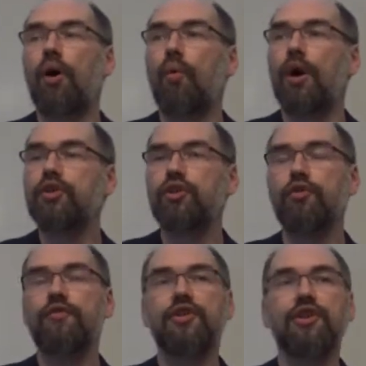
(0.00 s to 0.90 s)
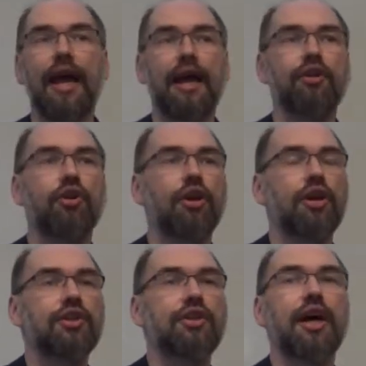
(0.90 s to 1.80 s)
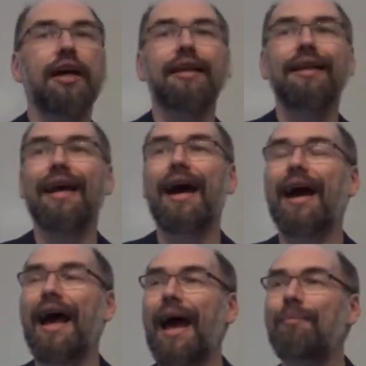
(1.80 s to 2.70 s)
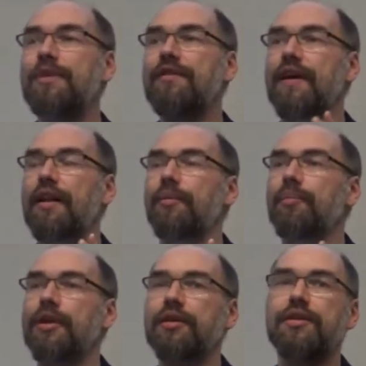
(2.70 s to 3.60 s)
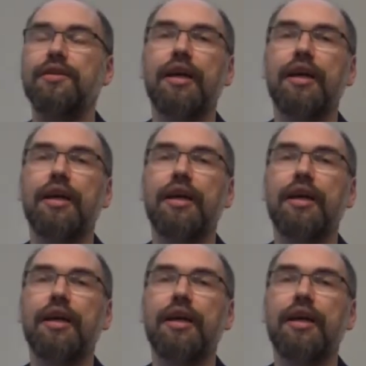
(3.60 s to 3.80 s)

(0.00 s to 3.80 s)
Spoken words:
Once you've said you're going to study app development